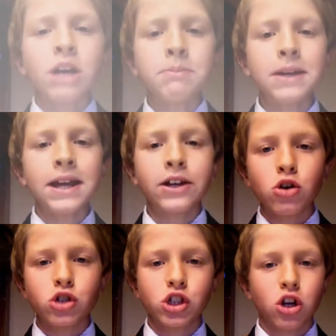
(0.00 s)
NBA
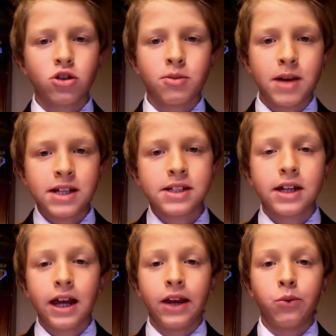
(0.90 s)
coaches are the
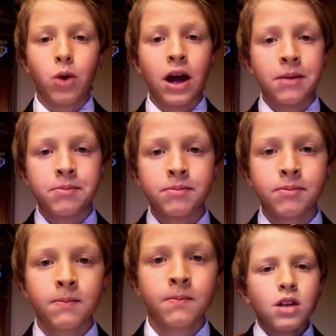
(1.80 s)
best and why?
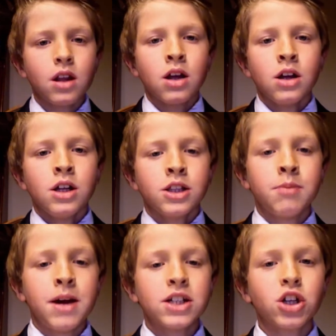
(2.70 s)
The
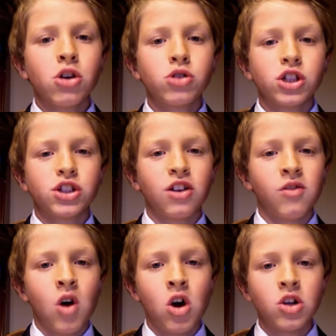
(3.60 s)
best coaches
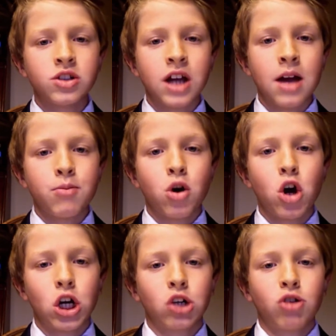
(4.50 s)
of all time
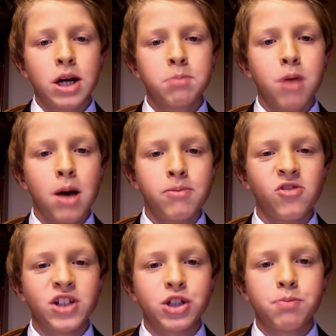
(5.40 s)
are Greg
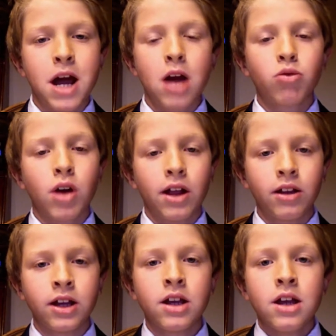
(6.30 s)
Popovich, Pat
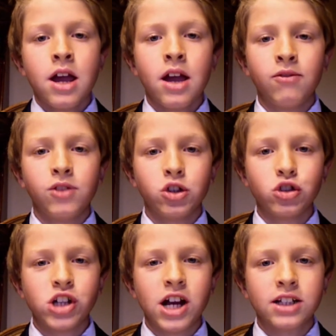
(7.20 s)
Riley, and Phil
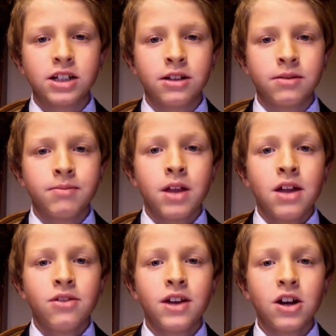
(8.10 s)
Jackson.
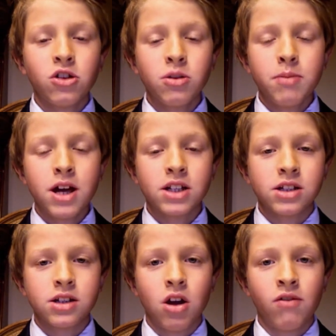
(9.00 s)
They are the
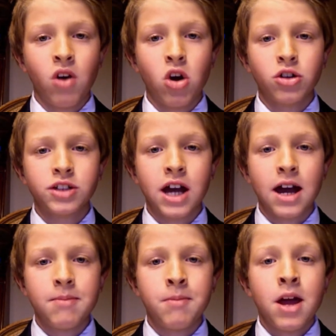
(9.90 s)
best of all
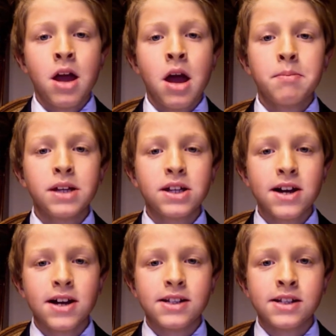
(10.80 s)
time
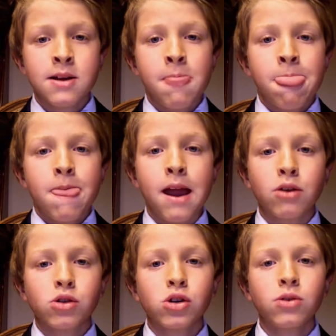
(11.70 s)
because they
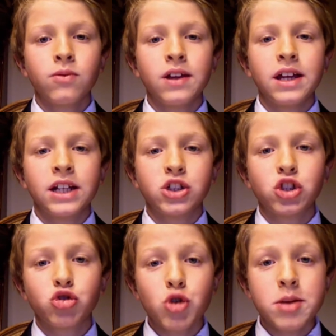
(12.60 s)
recruit
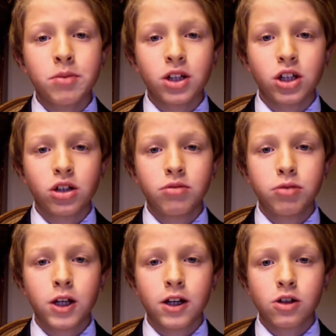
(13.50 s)
extremely good
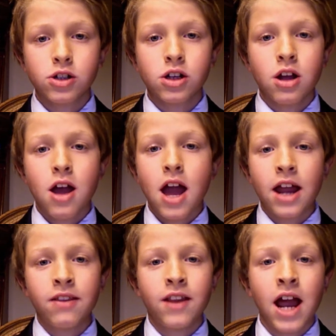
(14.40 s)
players
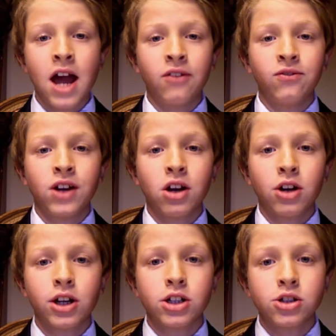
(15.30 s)
and have very good